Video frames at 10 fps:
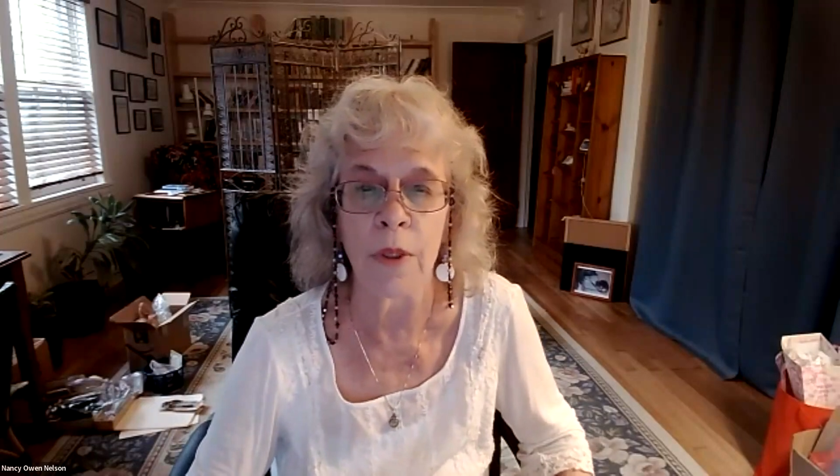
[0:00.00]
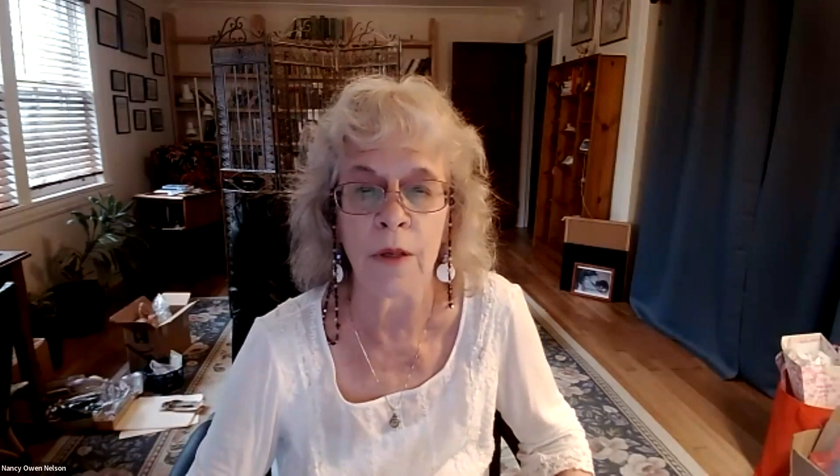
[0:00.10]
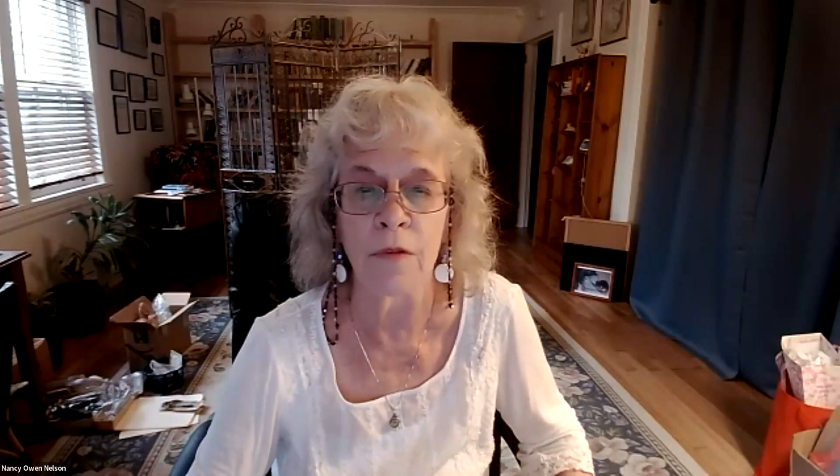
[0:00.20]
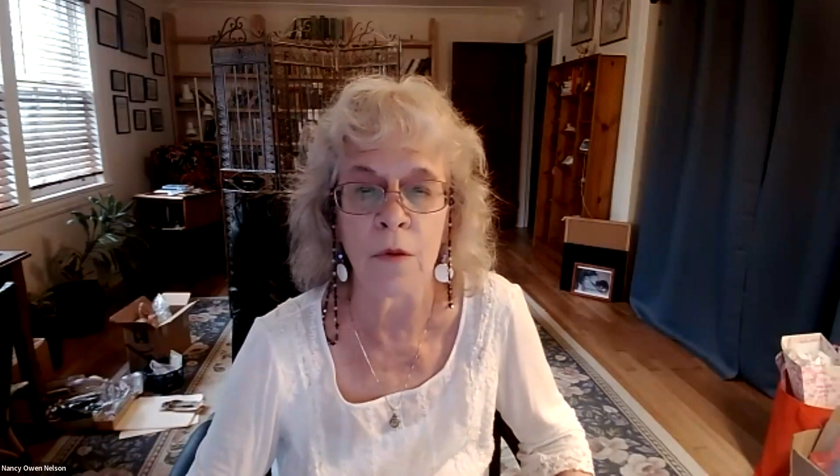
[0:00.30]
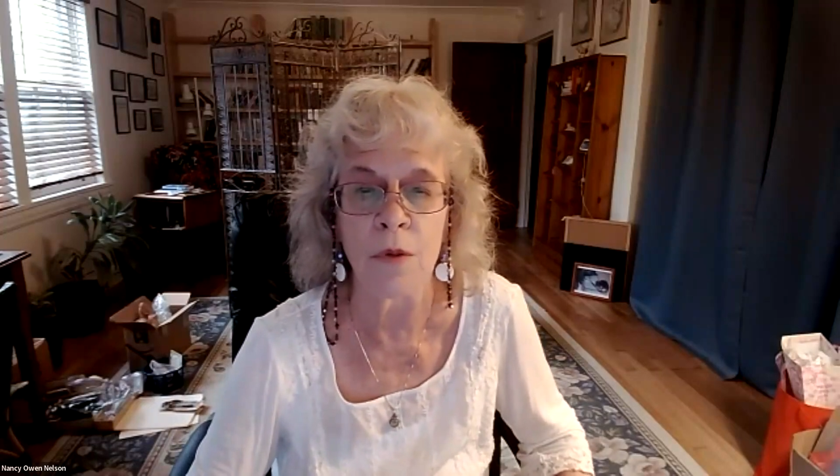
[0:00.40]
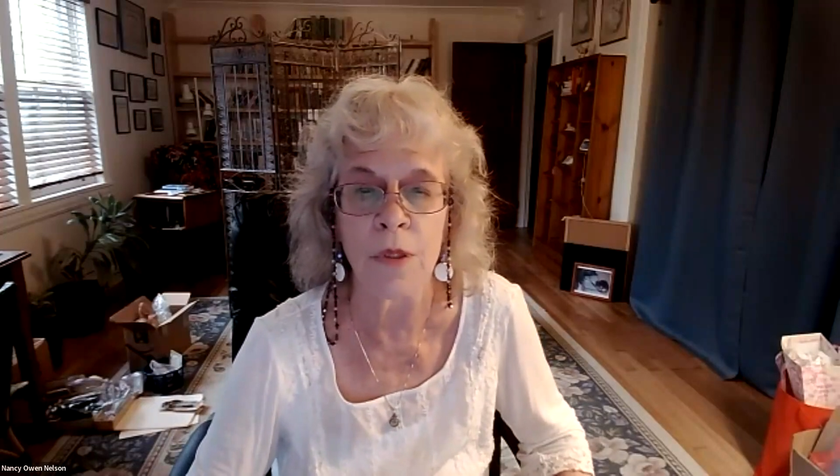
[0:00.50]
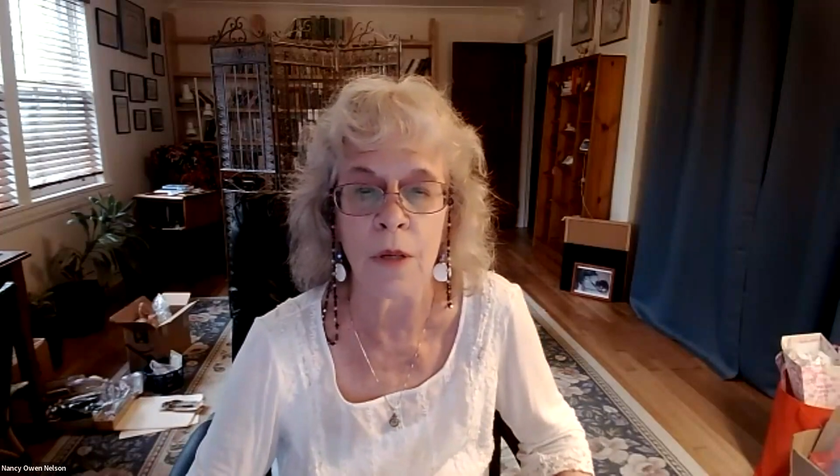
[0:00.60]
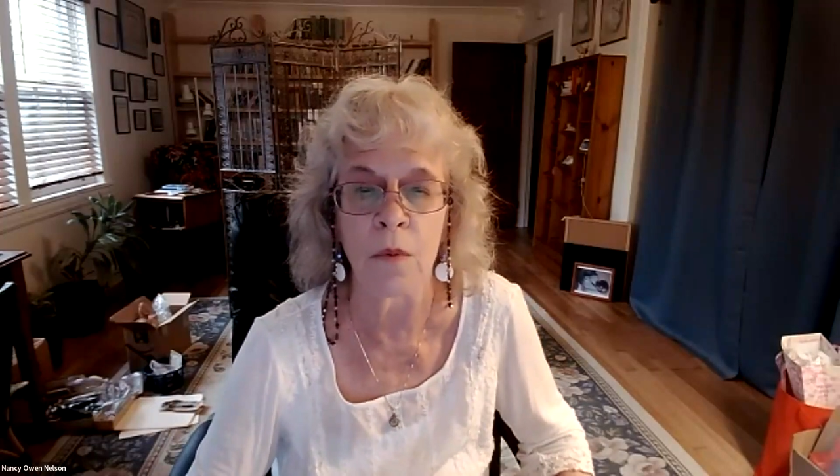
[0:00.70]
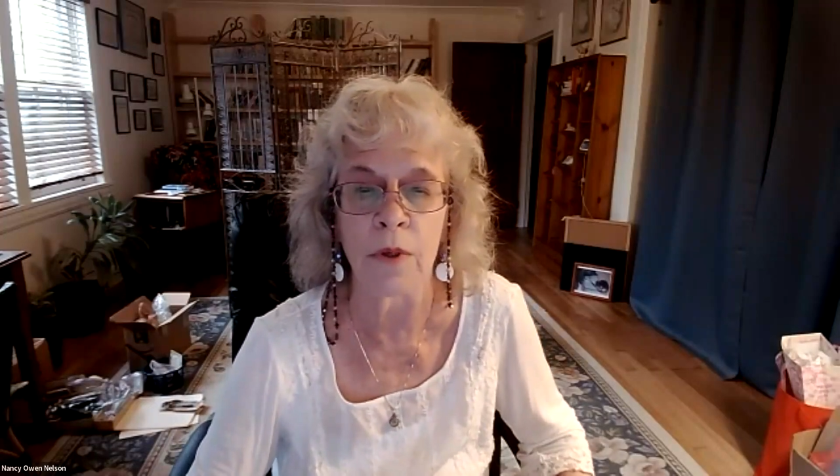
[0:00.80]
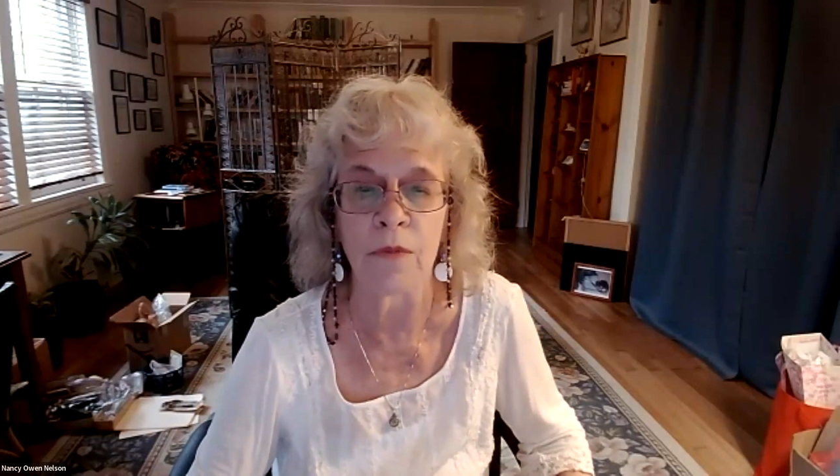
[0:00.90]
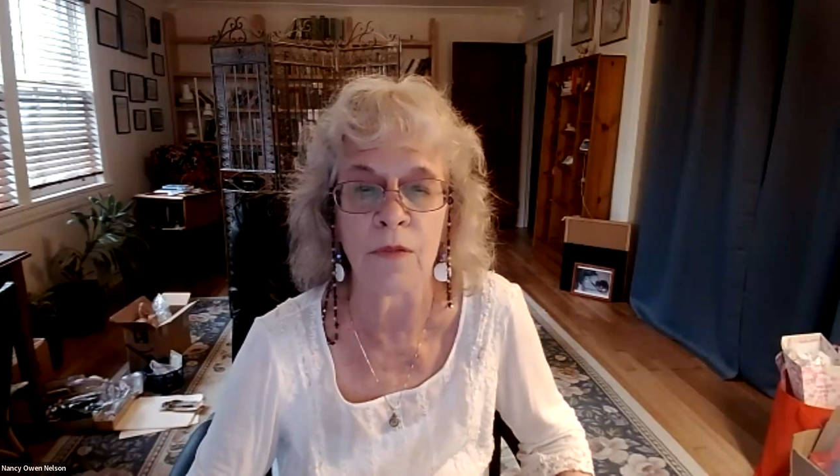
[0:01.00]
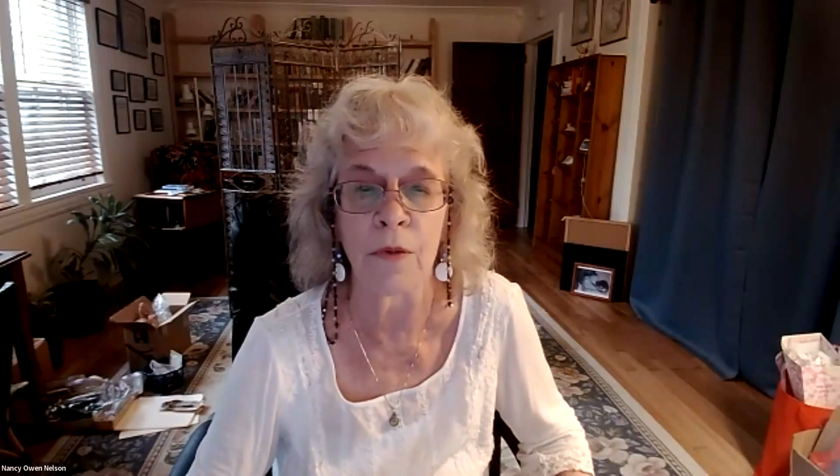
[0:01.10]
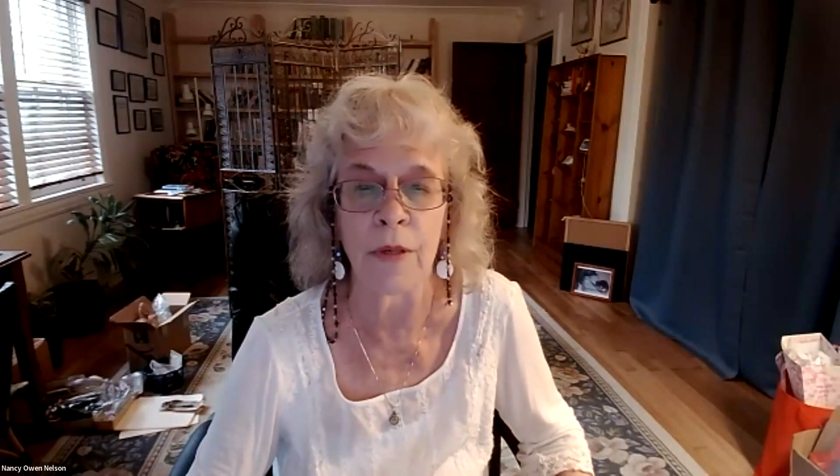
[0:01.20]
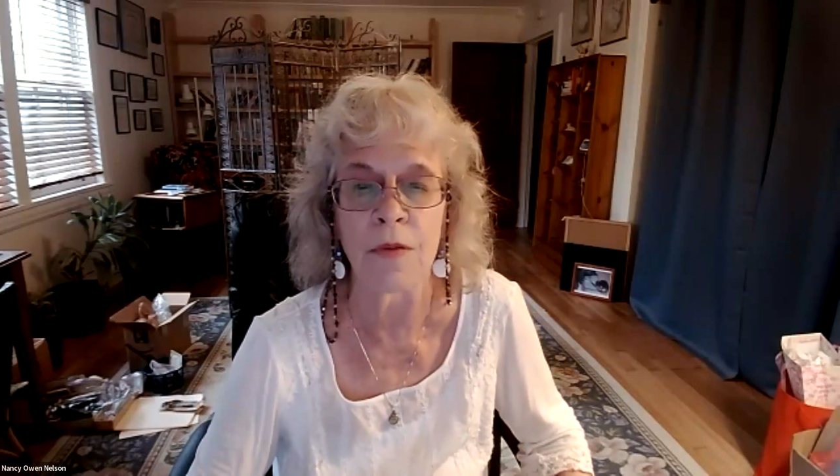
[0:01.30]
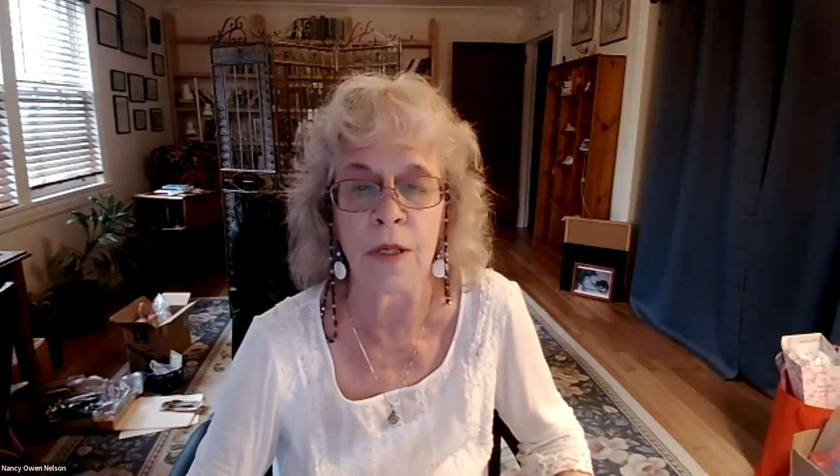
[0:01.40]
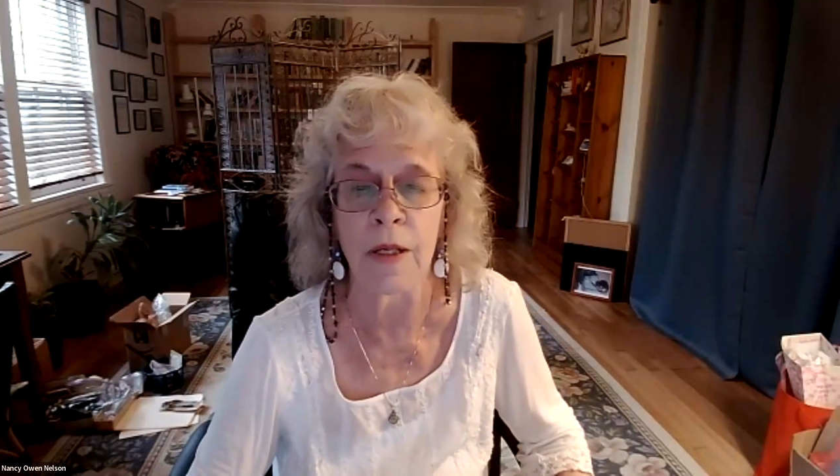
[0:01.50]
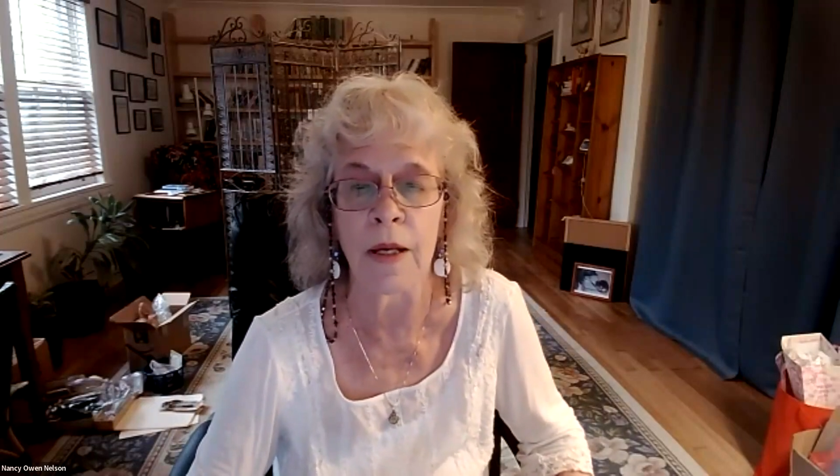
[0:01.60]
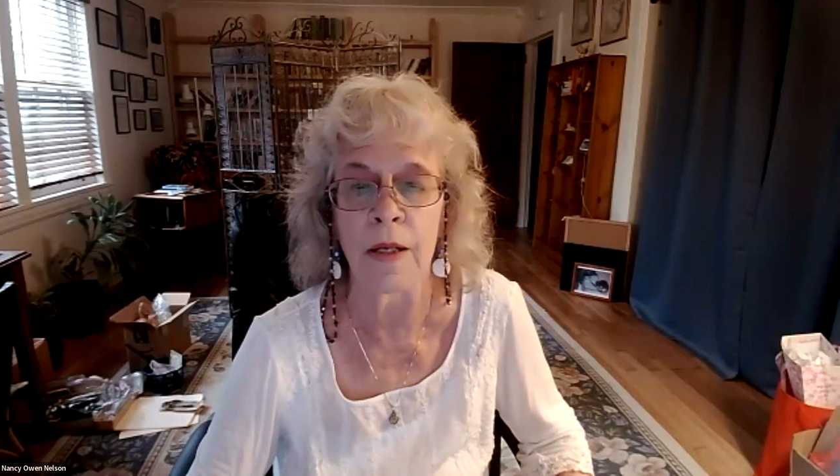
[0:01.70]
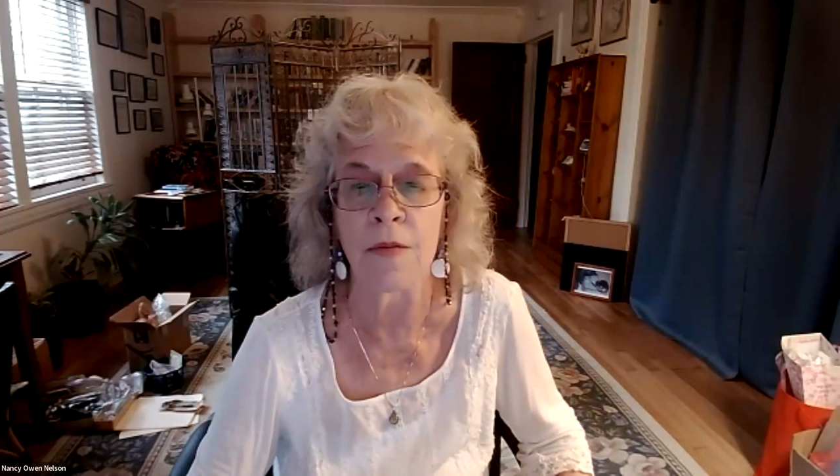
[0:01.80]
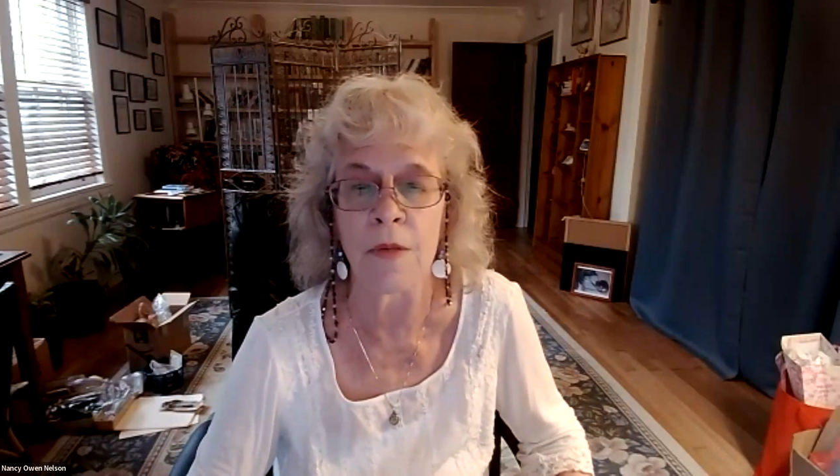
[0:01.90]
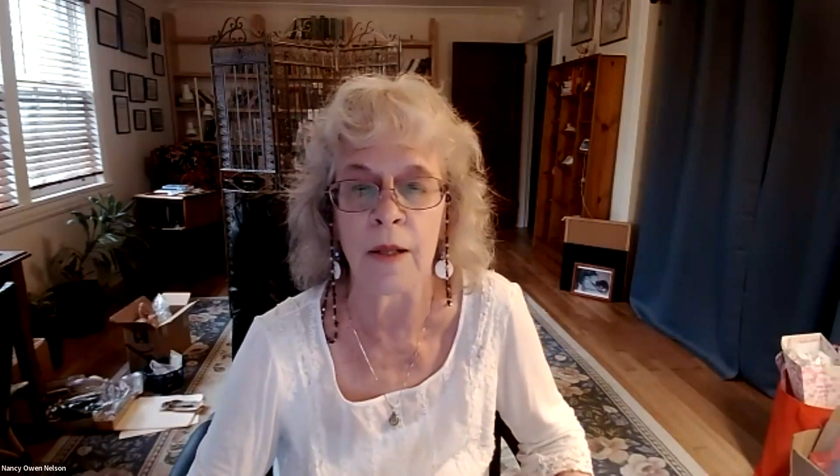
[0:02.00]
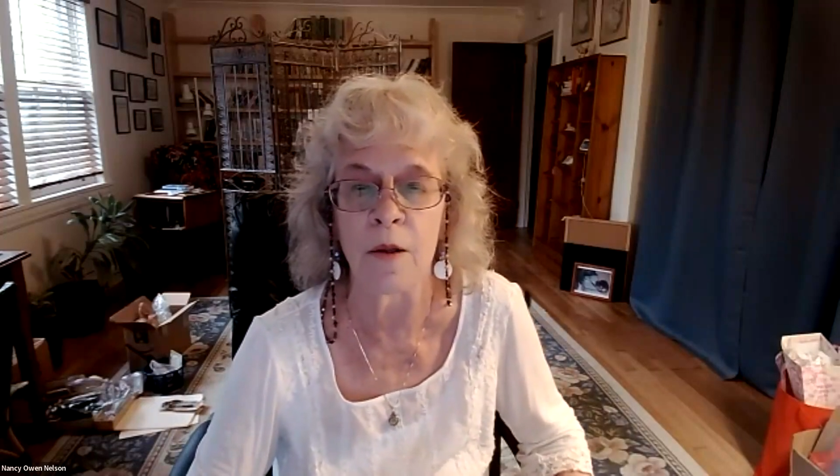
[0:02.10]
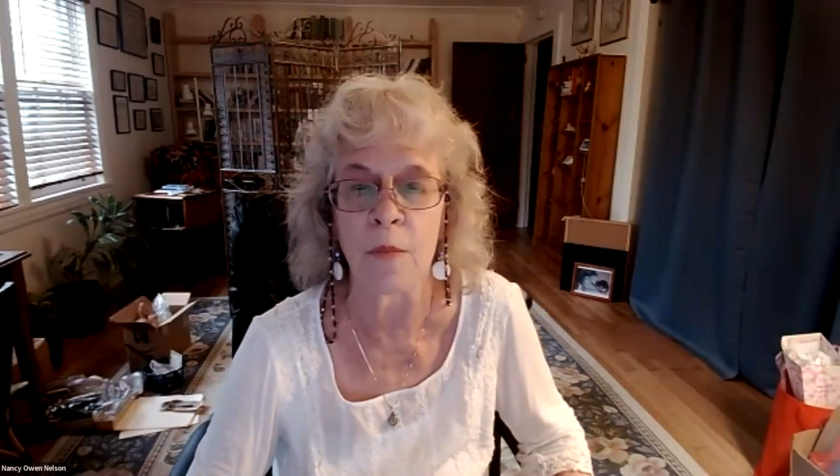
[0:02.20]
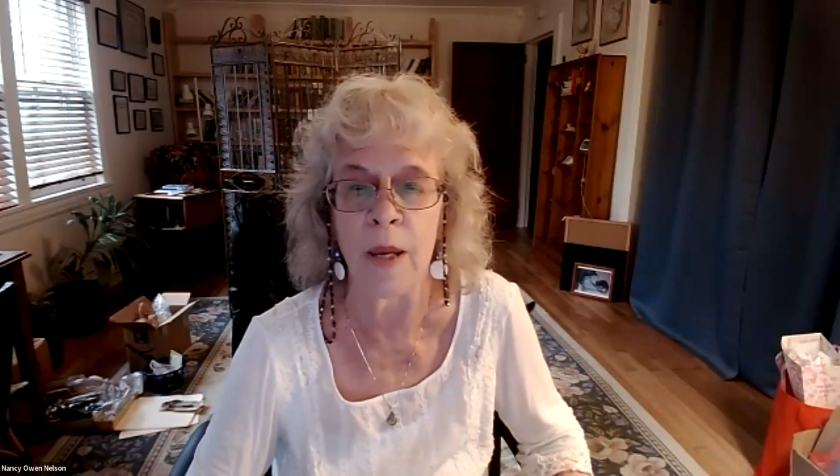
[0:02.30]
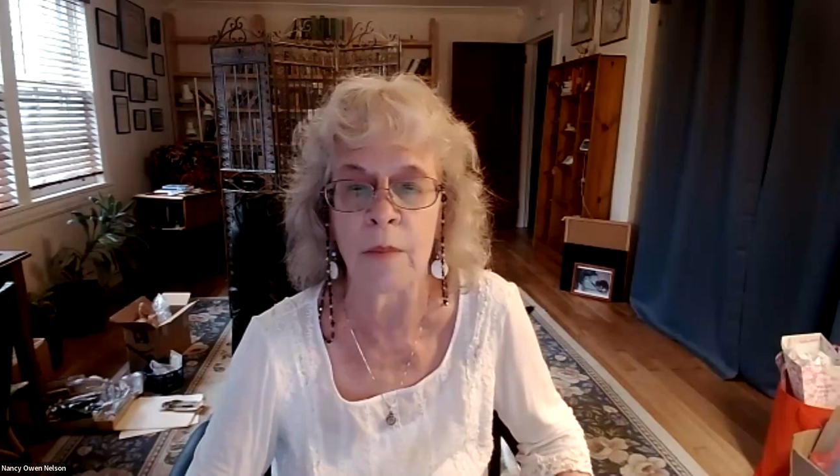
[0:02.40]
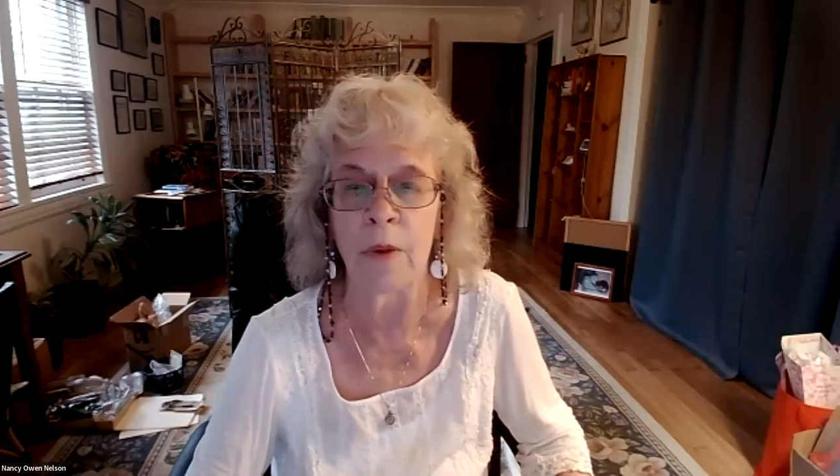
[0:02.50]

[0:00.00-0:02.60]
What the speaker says: and of course, our wonderful guest tonight is at Alabama,